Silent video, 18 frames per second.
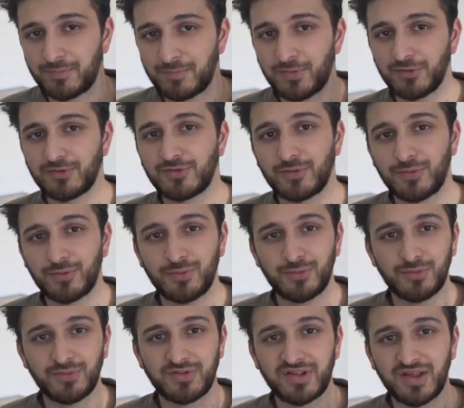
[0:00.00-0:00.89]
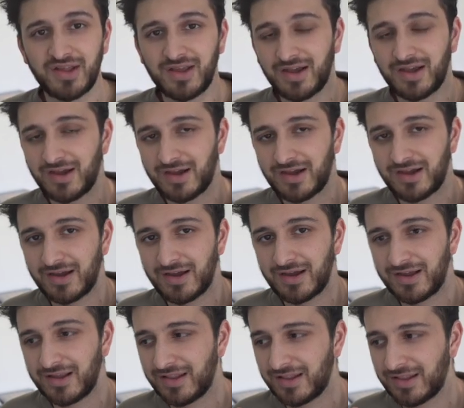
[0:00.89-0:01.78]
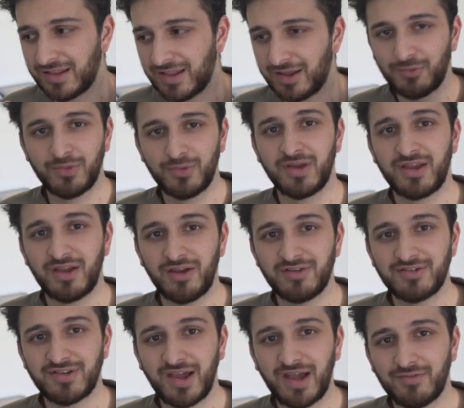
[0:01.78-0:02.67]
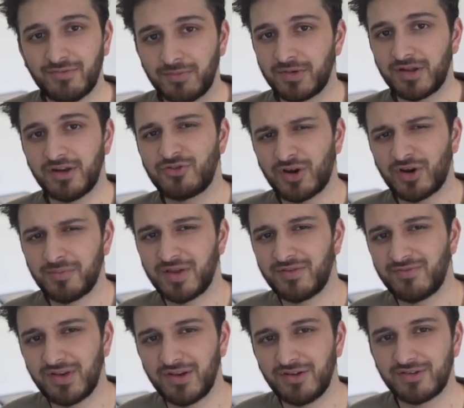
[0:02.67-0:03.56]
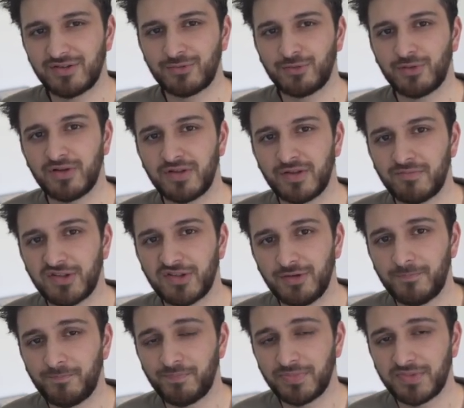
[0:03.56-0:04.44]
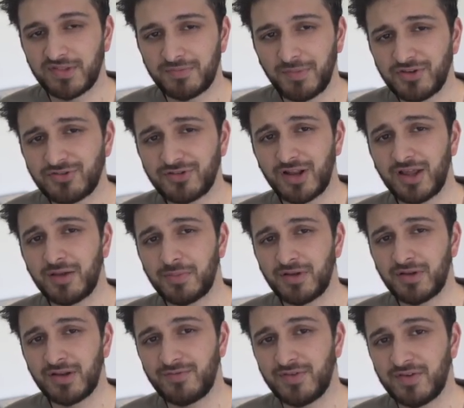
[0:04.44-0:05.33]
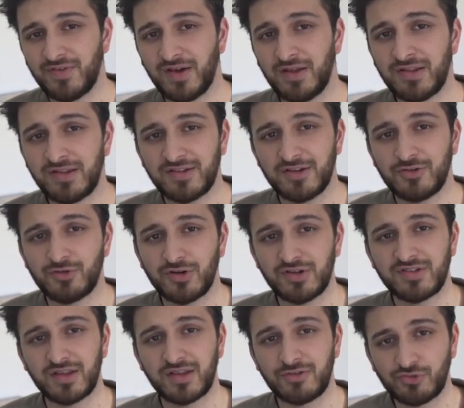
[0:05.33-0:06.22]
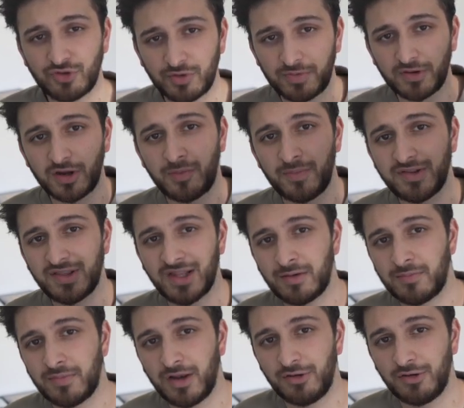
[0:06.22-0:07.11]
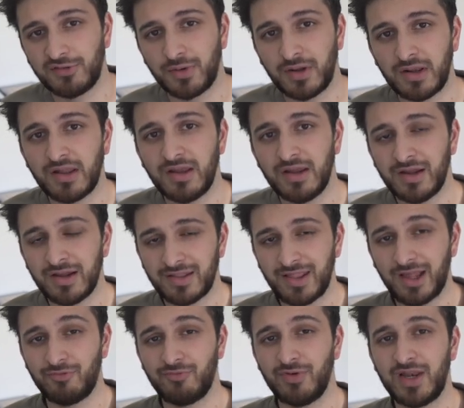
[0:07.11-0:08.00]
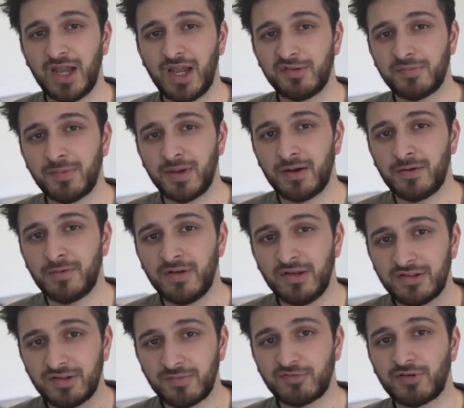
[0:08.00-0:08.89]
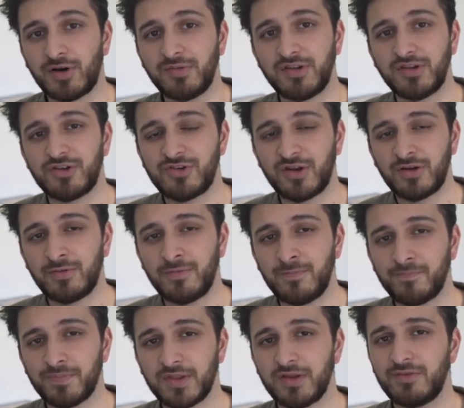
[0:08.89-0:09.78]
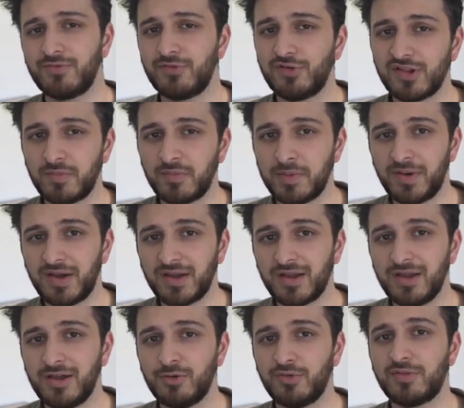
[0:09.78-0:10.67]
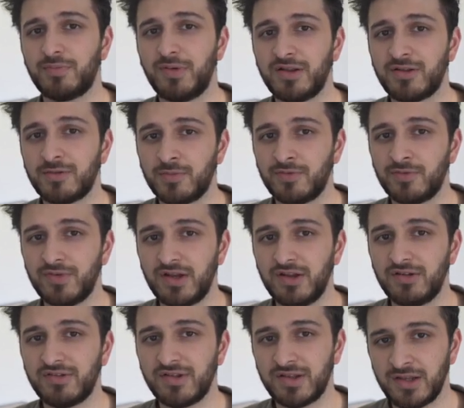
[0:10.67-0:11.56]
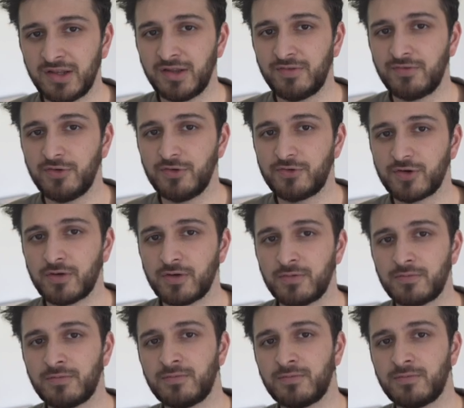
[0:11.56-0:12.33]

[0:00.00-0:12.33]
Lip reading: protocols that we're going to have. I'm going to try and make videos on all of them, so smash the like button if you found this interesting. Drop a comment down below as well, that really helps me out. Subscribe to the channel, and of course I'll be back with plenty more videos in the near future.